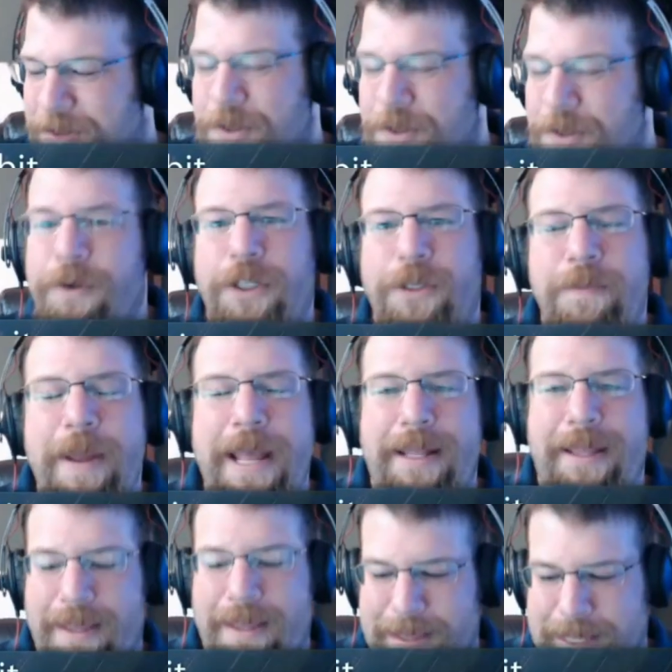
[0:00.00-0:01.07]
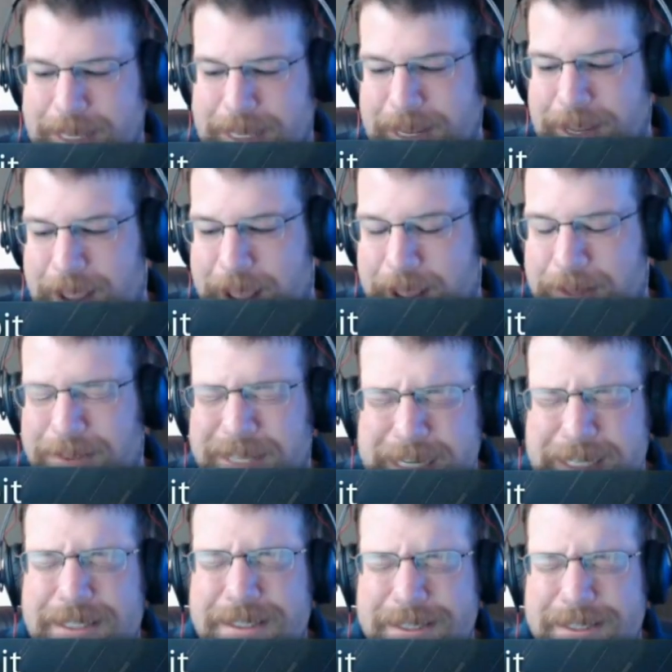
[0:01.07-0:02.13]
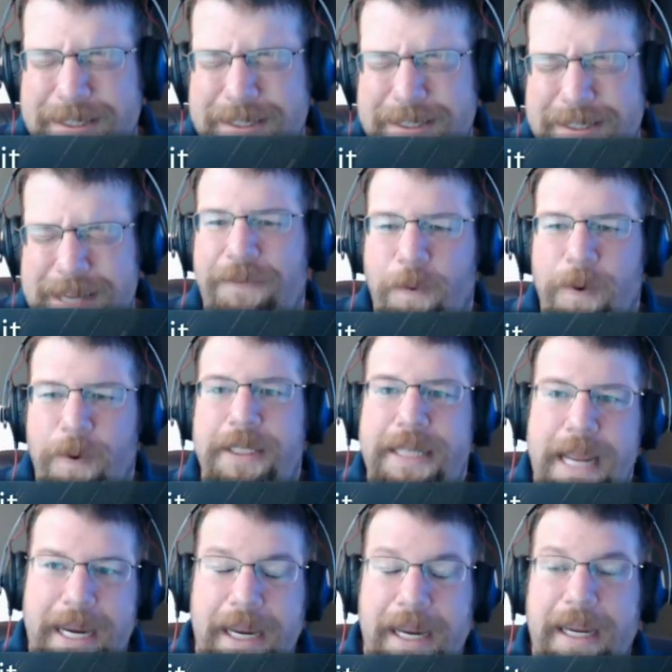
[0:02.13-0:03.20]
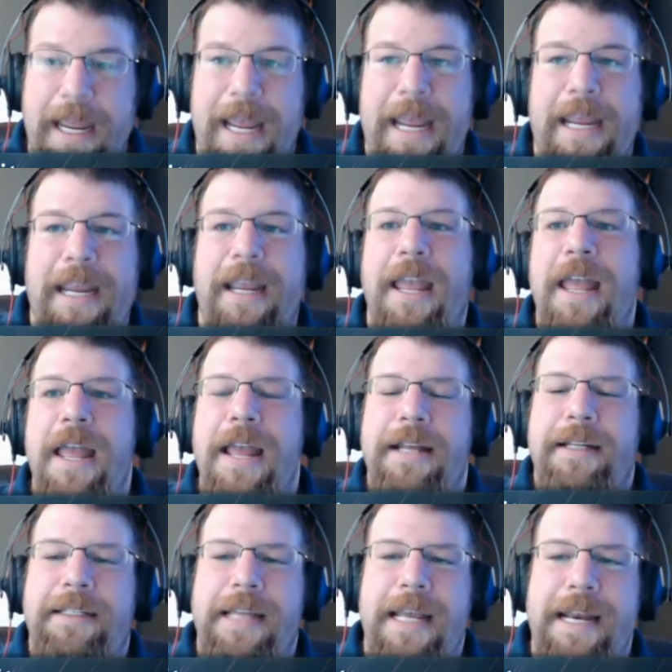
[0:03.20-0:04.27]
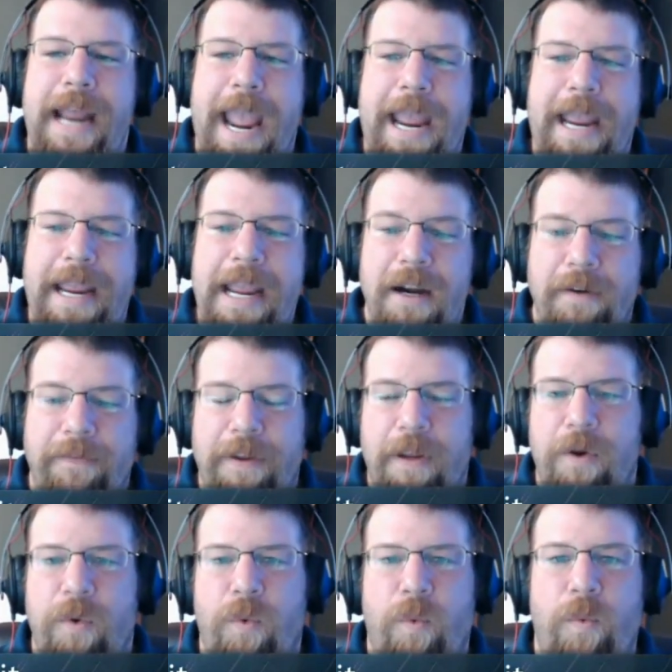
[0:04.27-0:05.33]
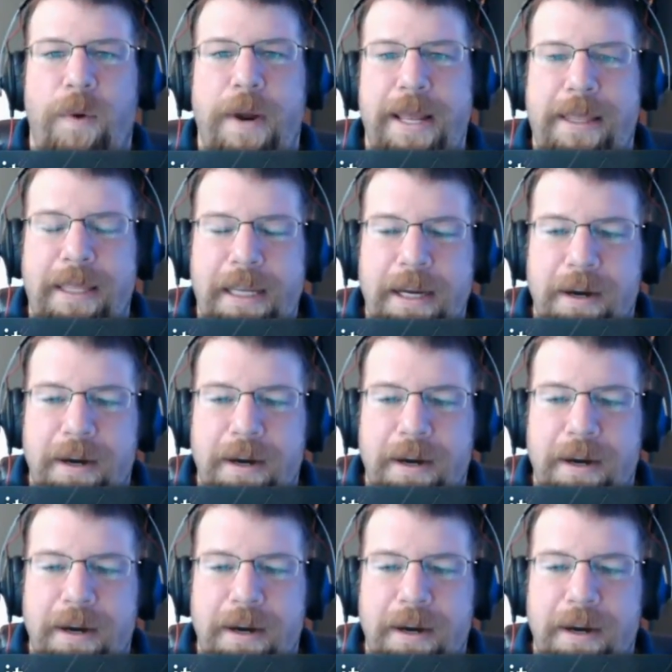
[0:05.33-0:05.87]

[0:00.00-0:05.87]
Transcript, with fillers: Luke Smith, the uh, lead designer for the Taken King, did a interview with